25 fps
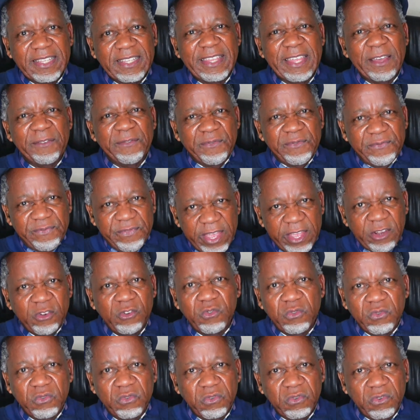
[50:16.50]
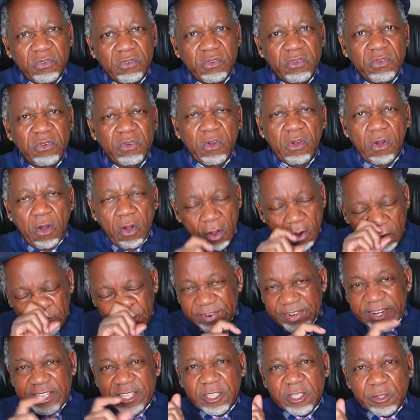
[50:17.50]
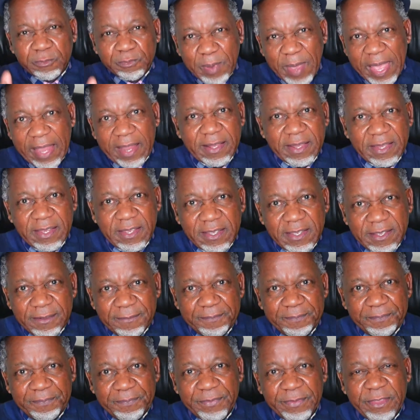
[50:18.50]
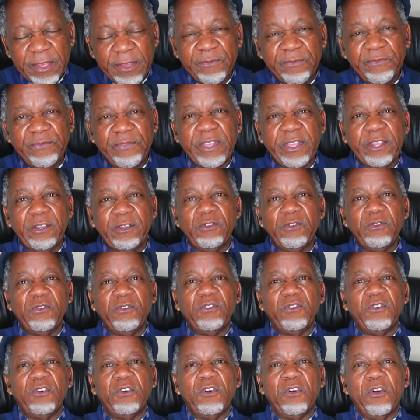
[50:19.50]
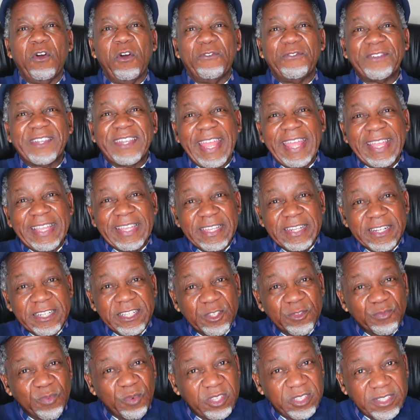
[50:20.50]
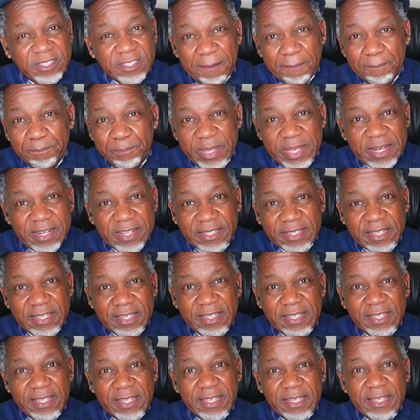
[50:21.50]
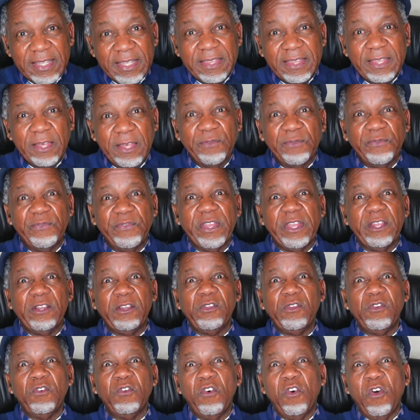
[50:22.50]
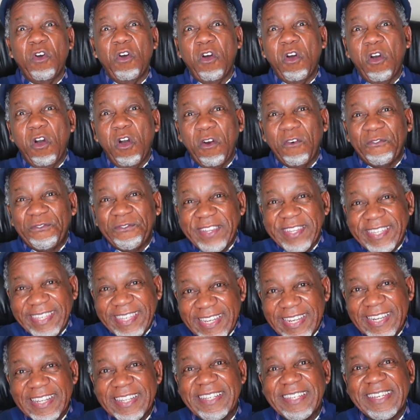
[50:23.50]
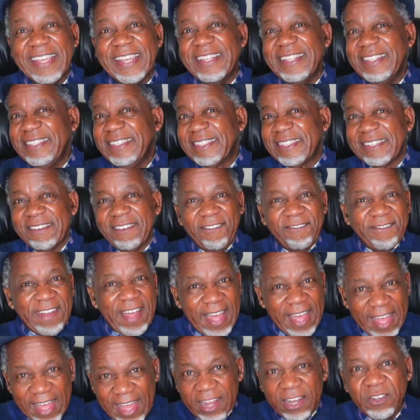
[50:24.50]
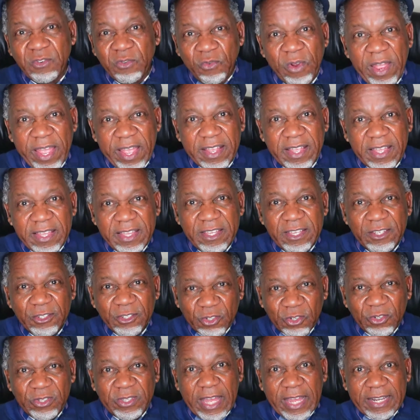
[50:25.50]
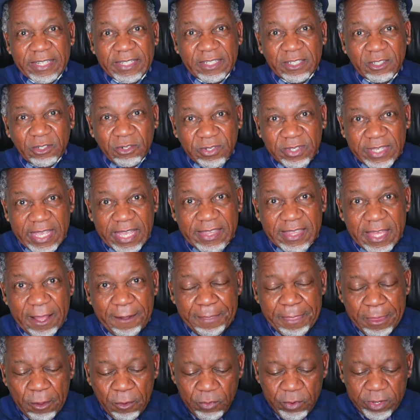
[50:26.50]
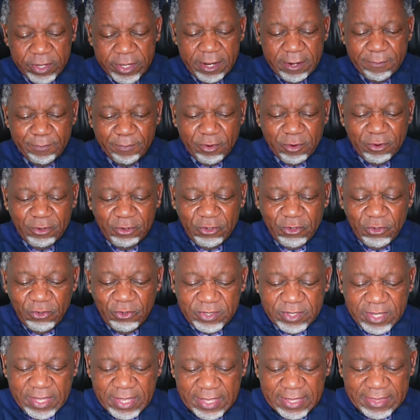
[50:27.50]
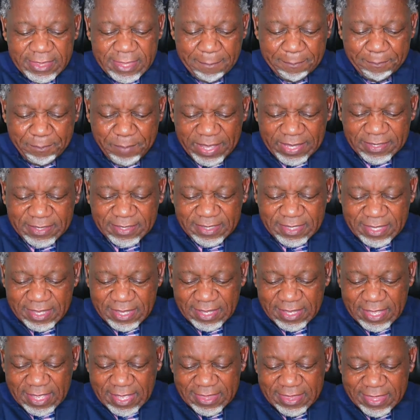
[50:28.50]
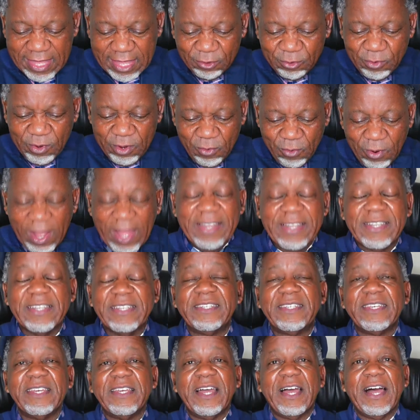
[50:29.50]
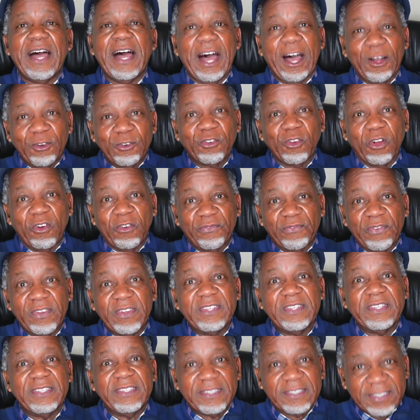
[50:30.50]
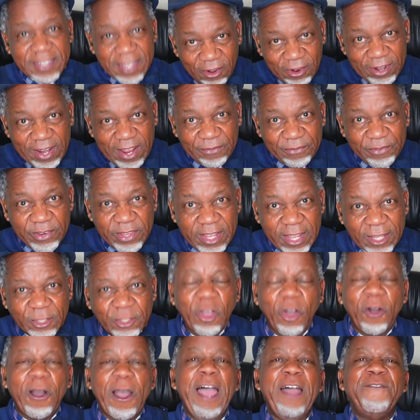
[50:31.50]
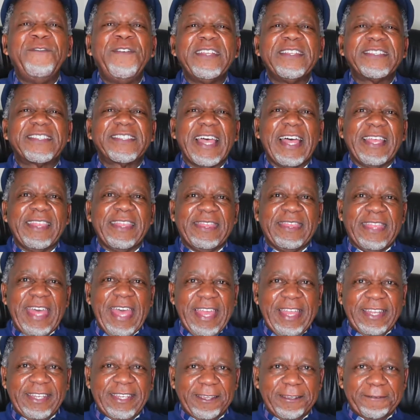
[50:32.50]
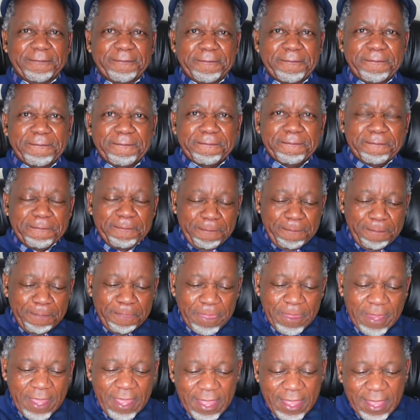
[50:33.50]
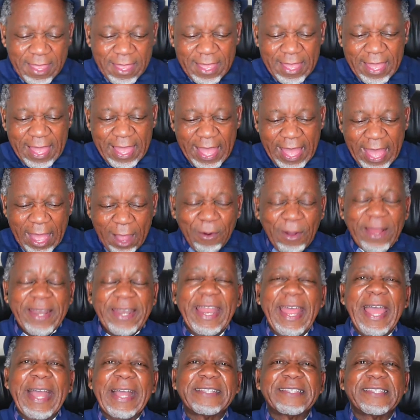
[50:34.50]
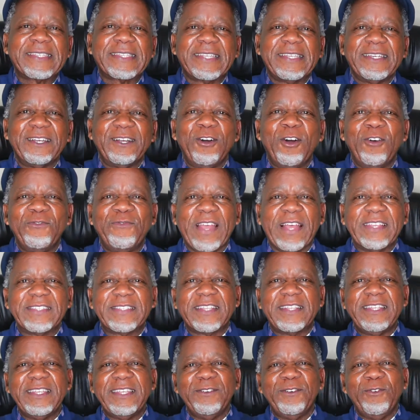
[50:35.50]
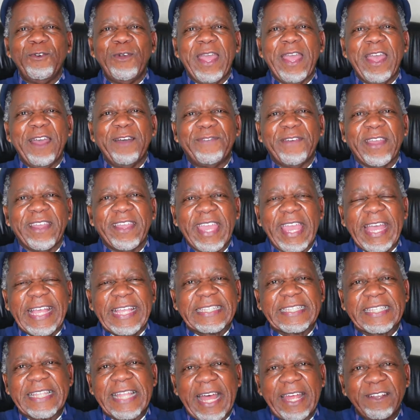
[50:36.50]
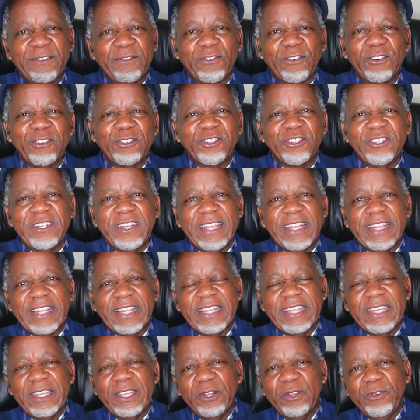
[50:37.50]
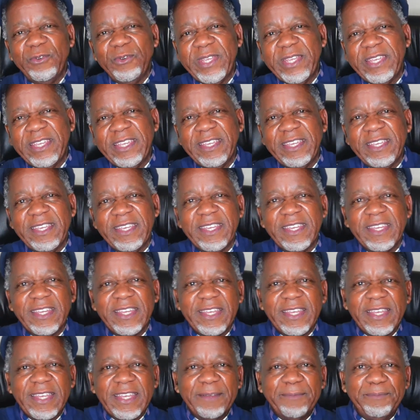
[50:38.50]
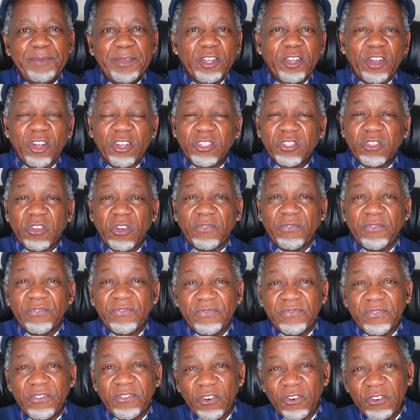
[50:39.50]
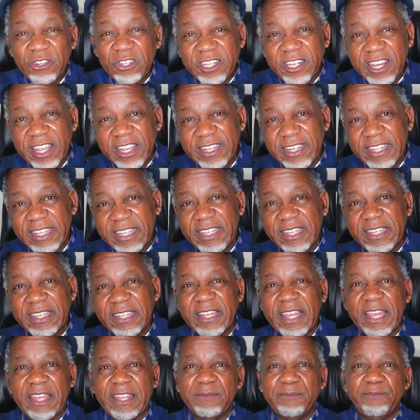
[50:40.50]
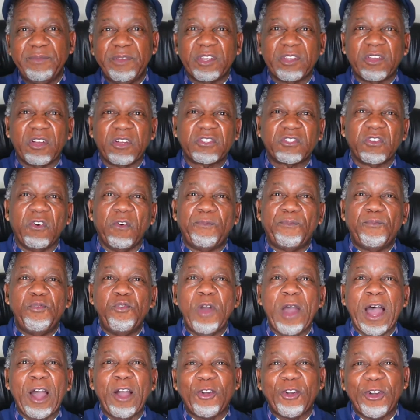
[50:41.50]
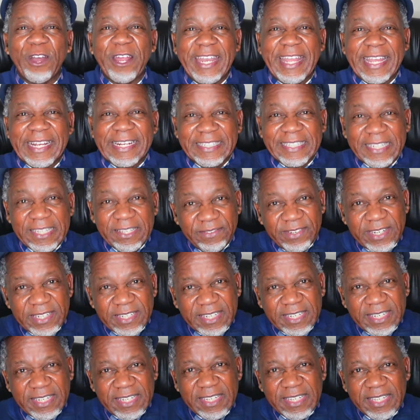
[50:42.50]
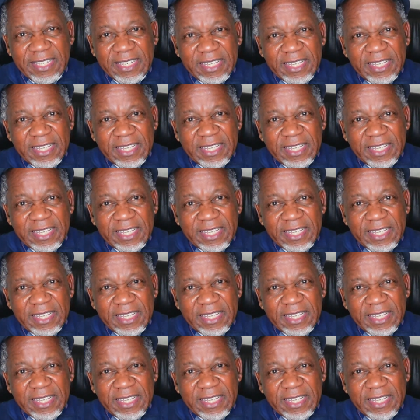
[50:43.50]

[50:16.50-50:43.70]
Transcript: the value of respect, the value of taking responsibility, the value of diligence, of hard work, so that together we can produce the best thing that we want out of South Africa. So having said that, our next, obviously, we have a guest. Unfortunately, because of load shedding and because of poor connectivity,